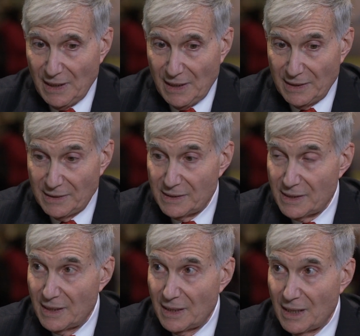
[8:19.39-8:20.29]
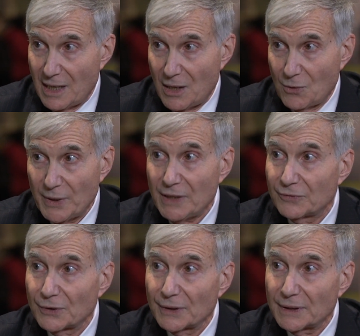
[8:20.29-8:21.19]
And uh, we
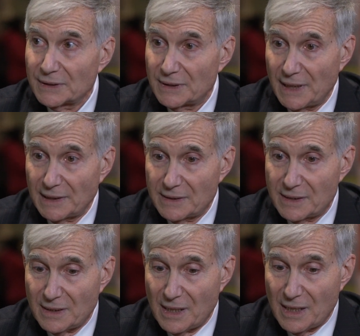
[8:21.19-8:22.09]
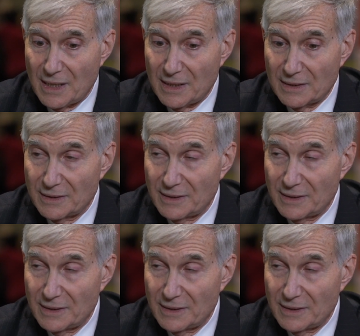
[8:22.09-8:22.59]
have learned that uh,